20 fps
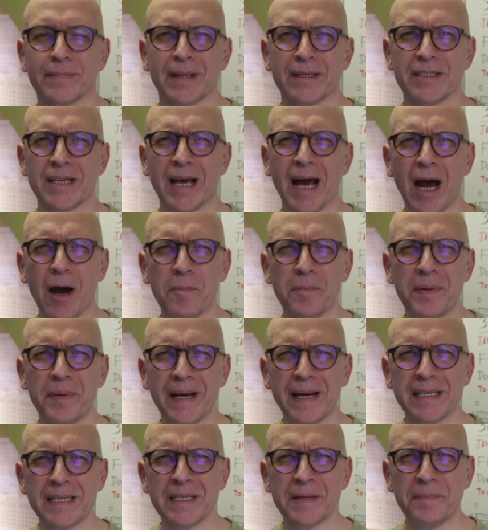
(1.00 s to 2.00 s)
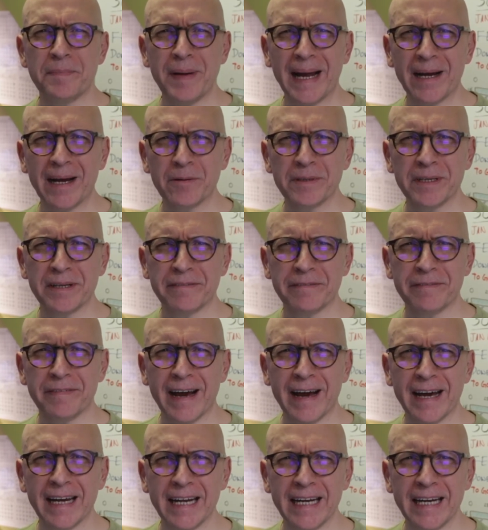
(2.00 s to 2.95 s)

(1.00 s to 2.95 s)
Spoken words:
So how big is a pound of fat